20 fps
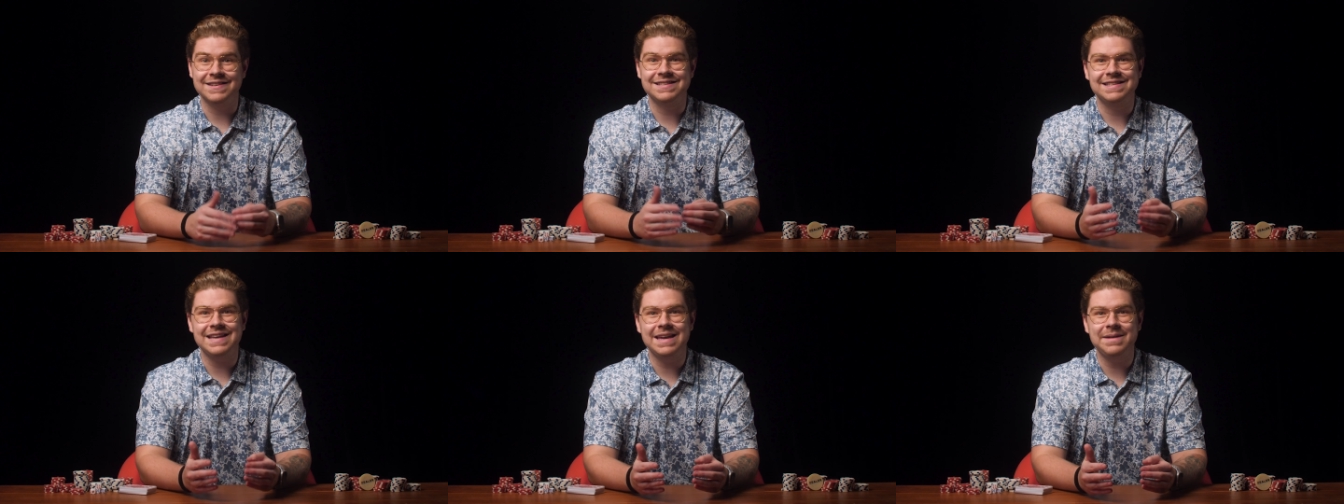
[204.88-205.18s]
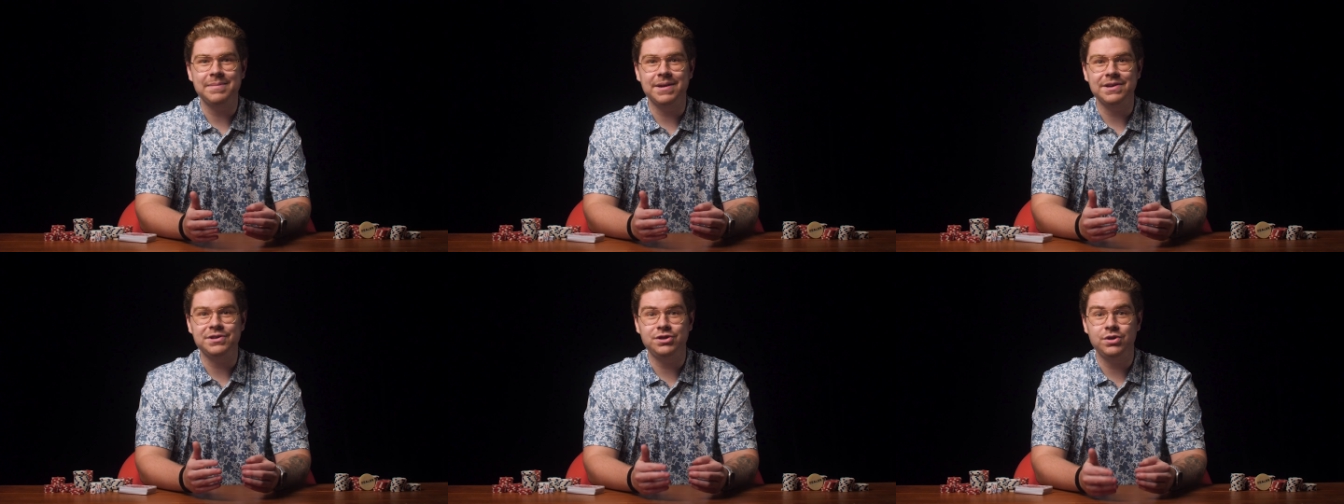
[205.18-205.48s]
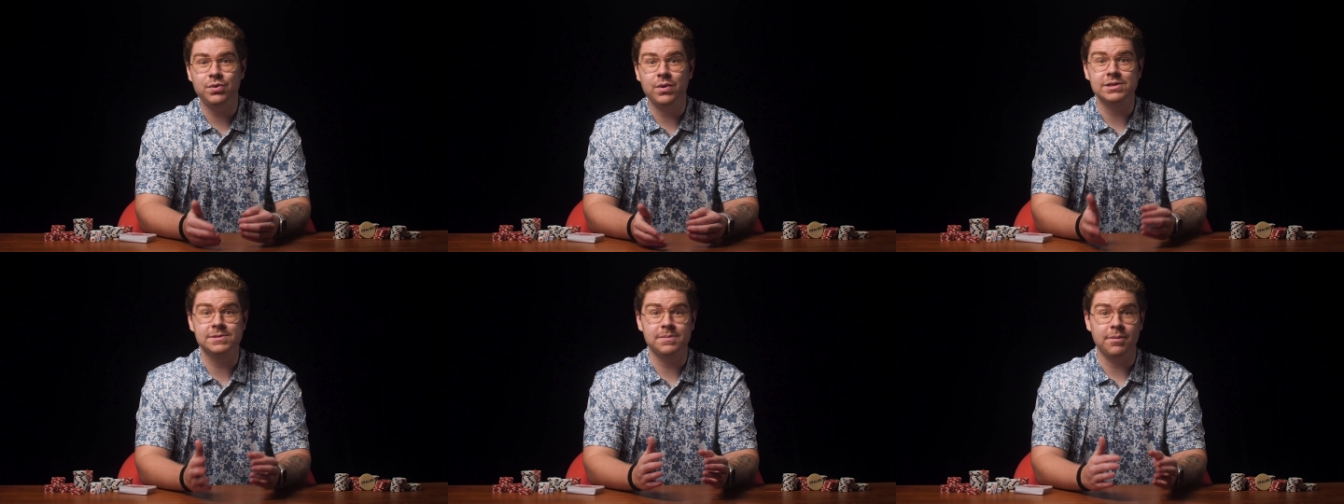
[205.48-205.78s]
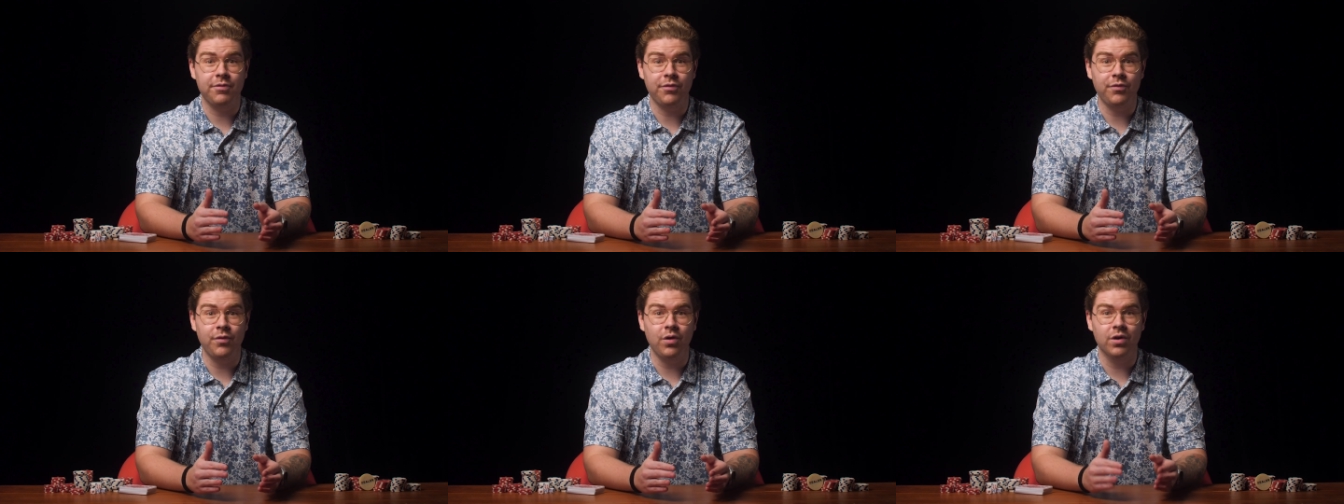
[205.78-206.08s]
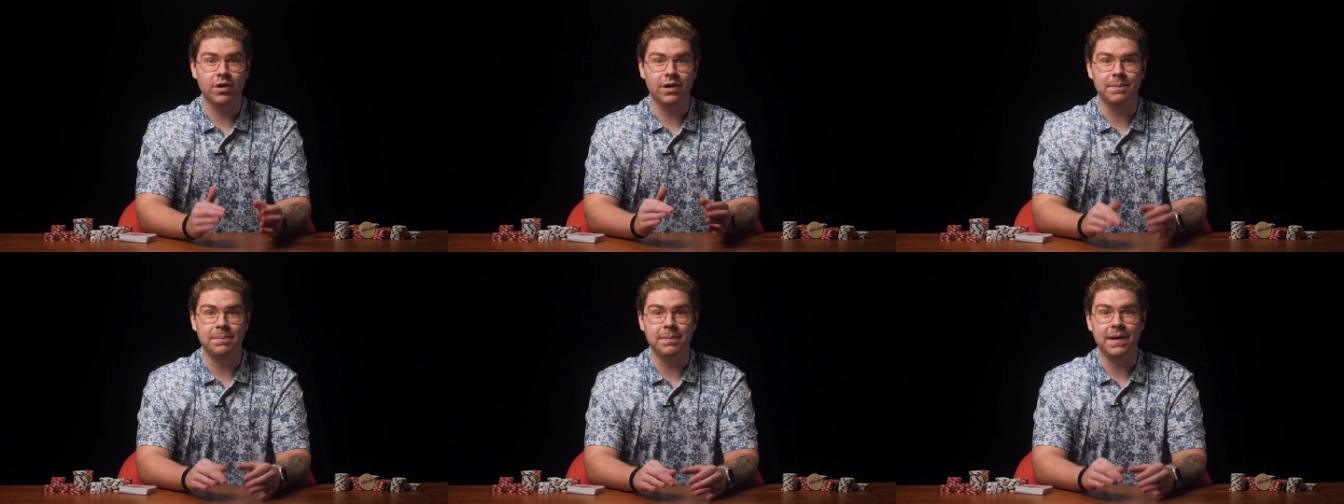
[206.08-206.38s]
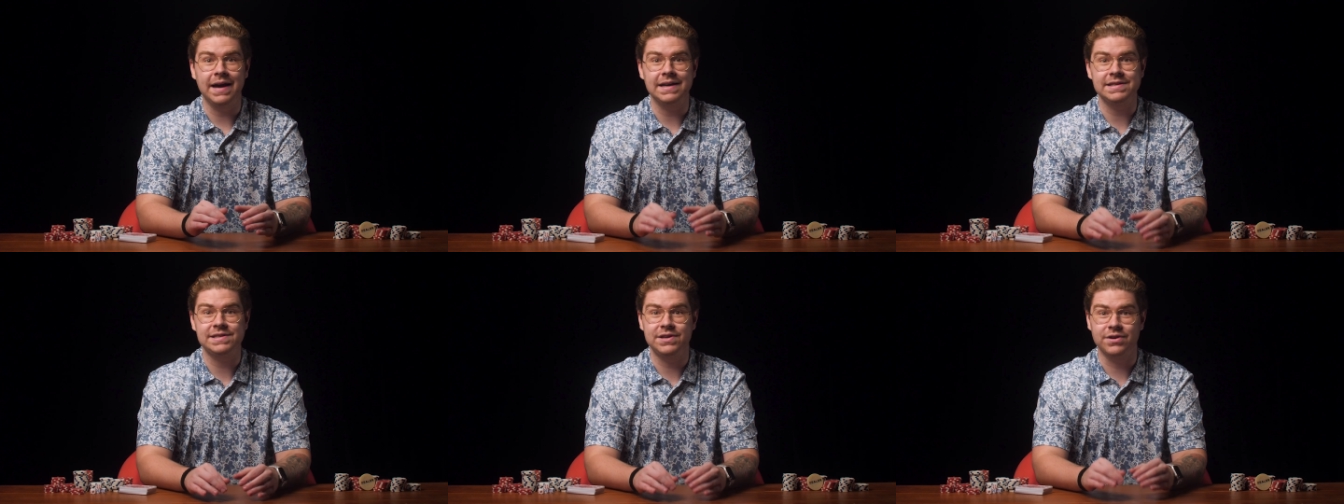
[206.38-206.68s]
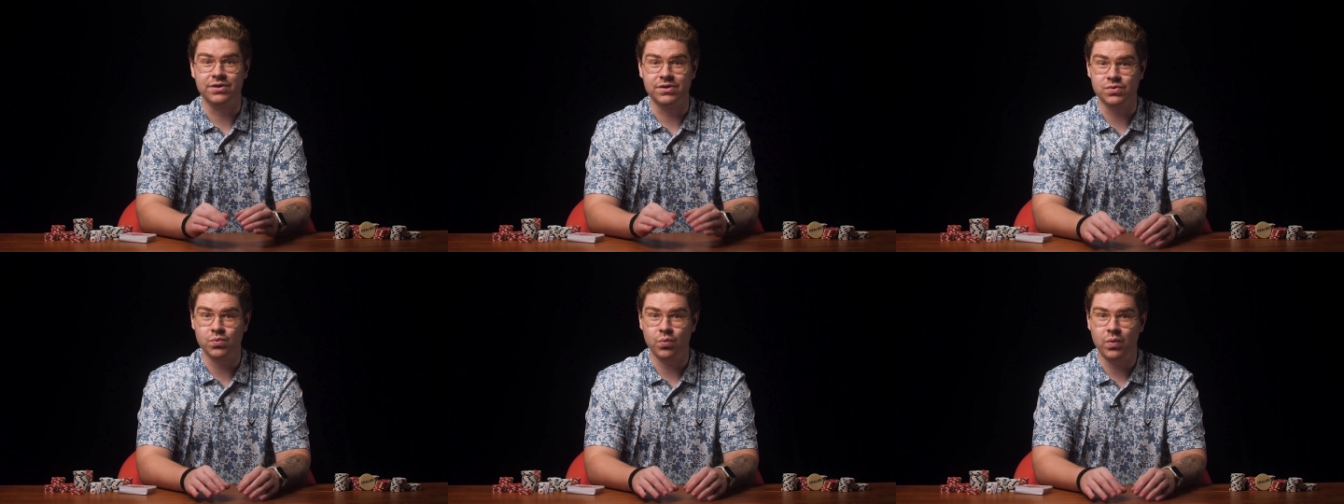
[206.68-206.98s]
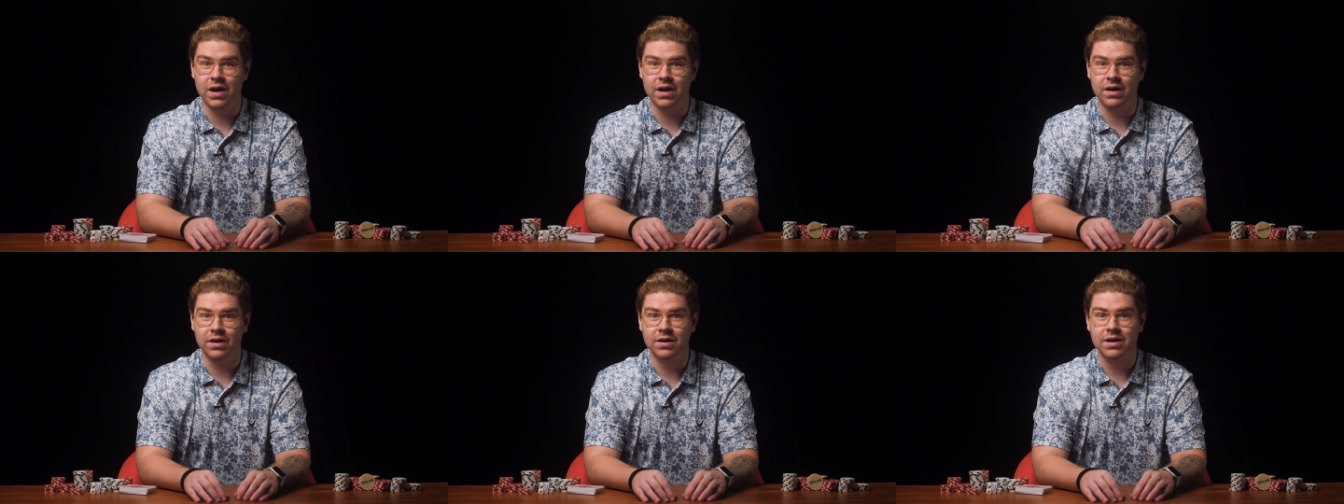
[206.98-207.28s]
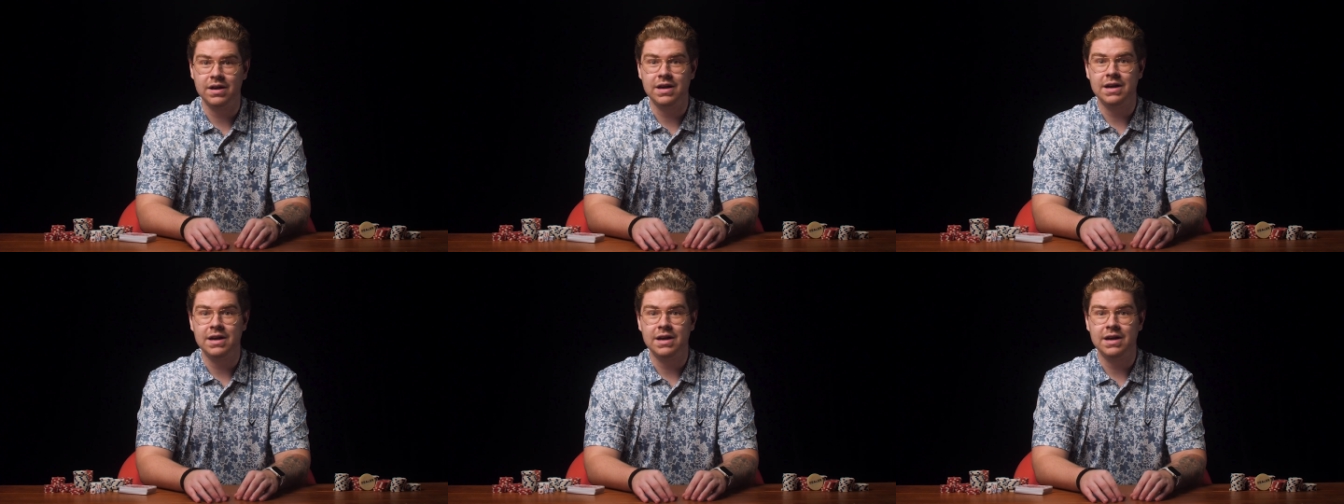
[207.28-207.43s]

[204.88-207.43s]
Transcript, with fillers: the same issue as before applies here as well.